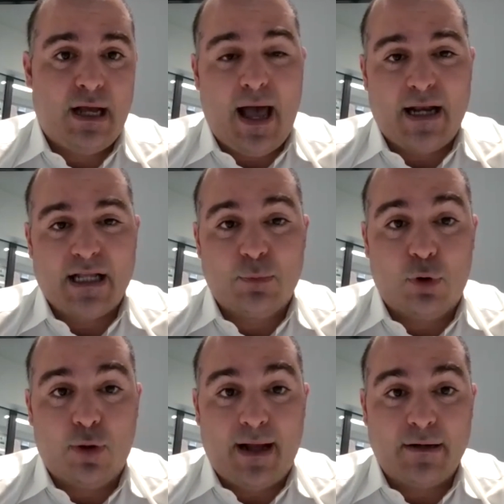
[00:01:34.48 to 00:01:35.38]
And it's
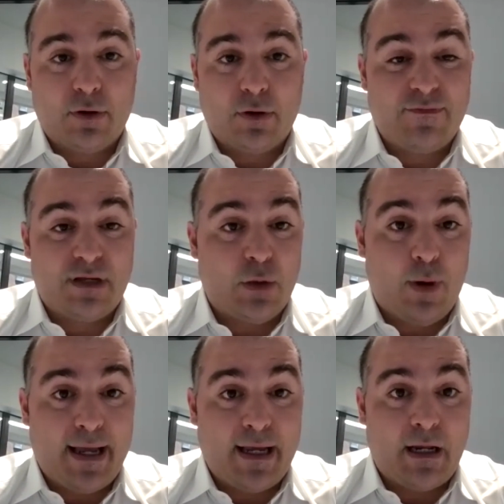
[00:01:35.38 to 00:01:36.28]
more about not giving
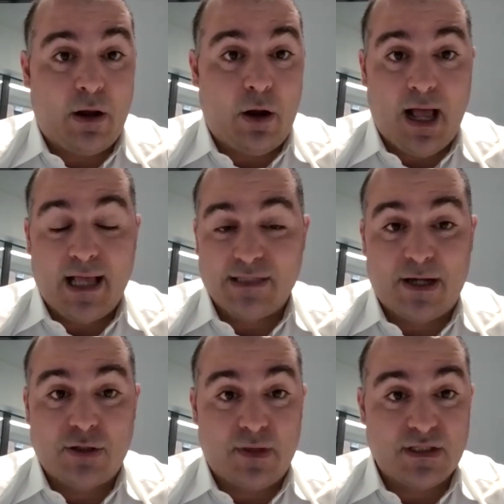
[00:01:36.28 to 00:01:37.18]
away
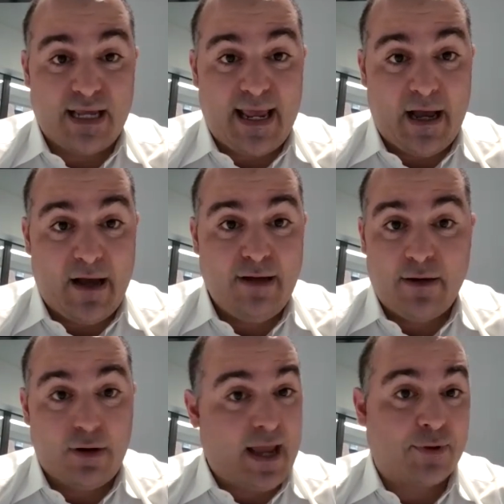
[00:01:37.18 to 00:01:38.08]
as much on the down
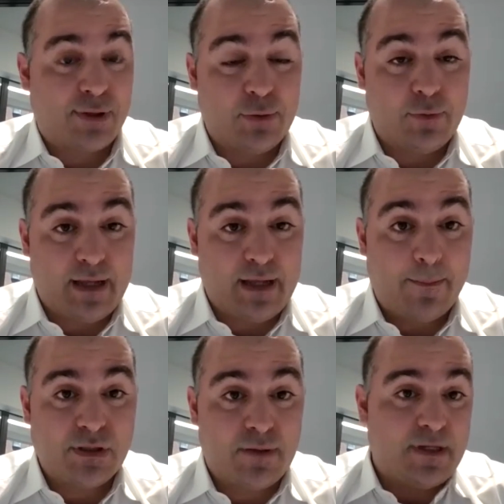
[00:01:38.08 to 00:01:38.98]
and not capturing all the
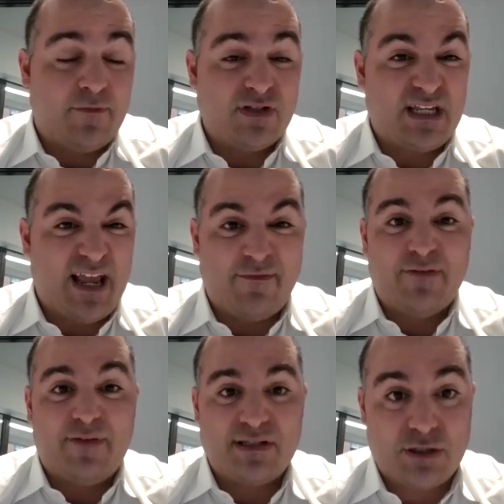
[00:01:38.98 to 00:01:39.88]
up. So, I mean, obviously,
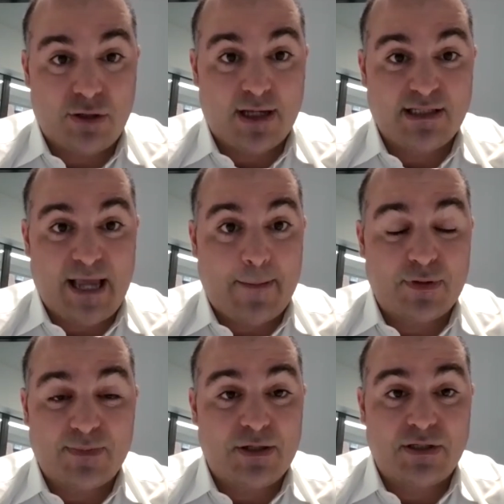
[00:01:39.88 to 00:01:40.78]
every investor tries to
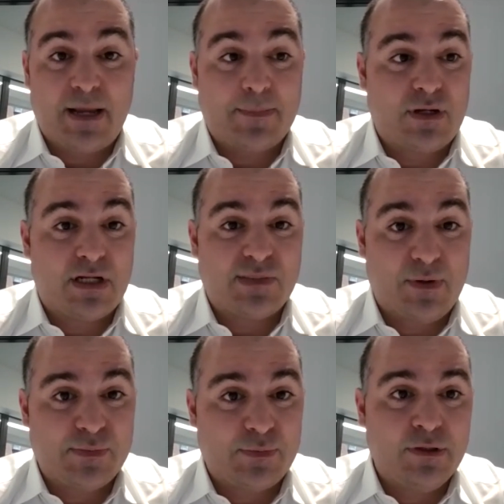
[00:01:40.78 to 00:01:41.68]
capture as much of the upside as
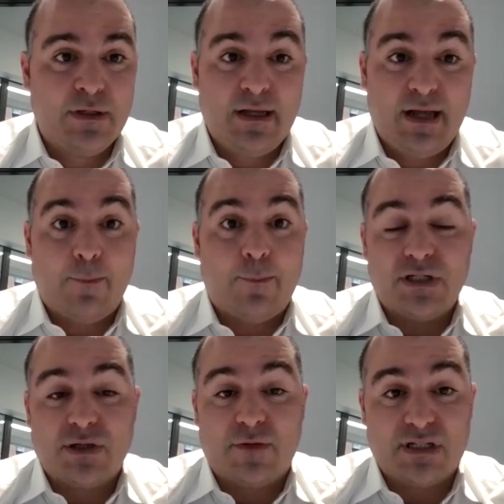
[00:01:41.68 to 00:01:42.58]
possible,
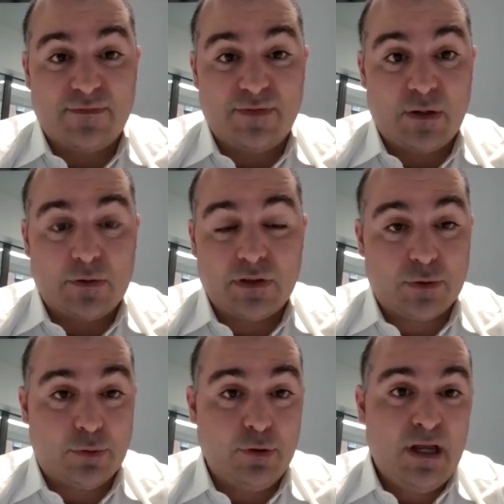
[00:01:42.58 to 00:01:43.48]
which is obviously difficult to
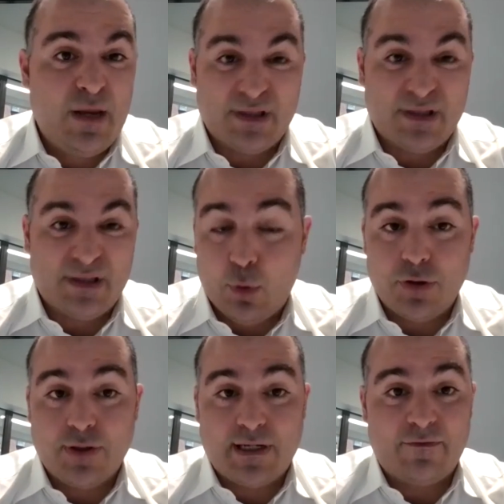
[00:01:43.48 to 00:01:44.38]
do. But the
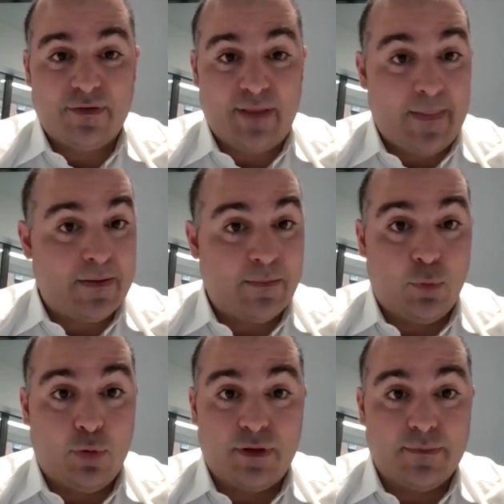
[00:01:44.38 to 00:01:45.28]
more you gun for that, the
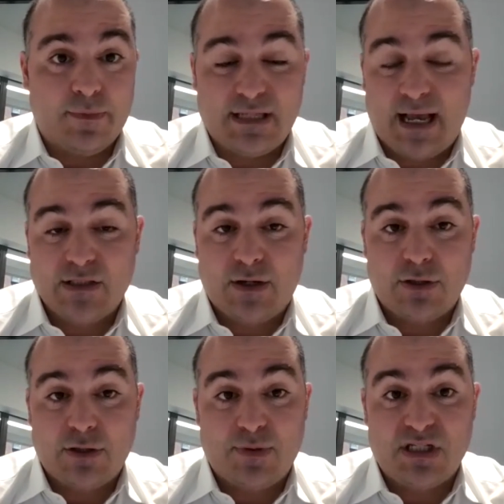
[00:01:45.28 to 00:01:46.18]
more of the
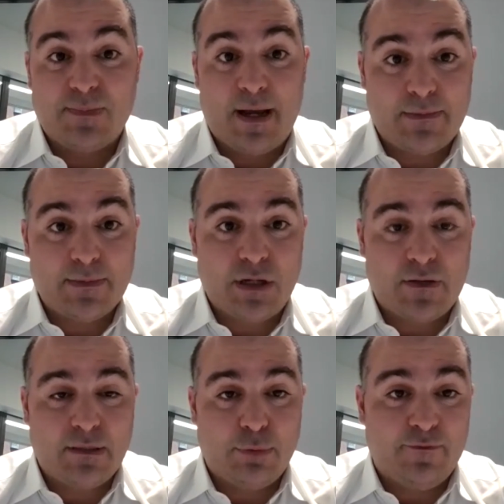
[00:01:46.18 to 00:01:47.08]
downside you participate in. So
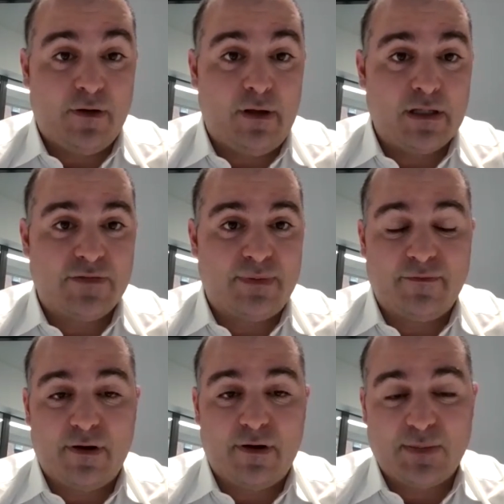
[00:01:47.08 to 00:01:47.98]
I think the portfolios have
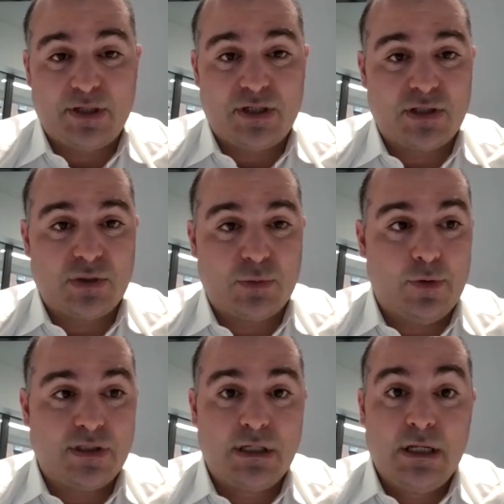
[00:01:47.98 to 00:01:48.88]
been very much positioned
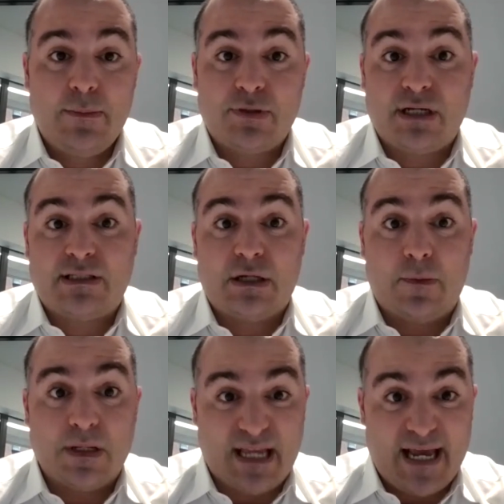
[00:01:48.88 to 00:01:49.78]
towards protecting
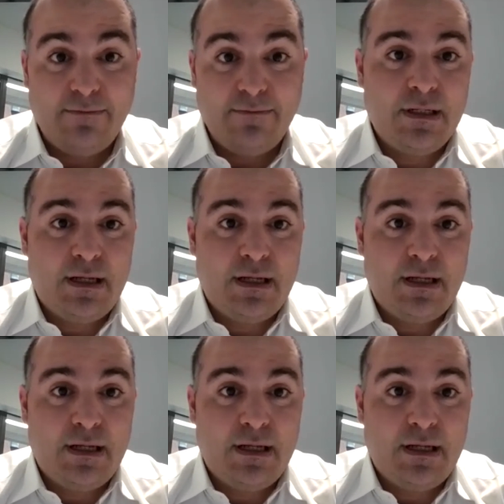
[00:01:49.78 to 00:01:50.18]
on the down.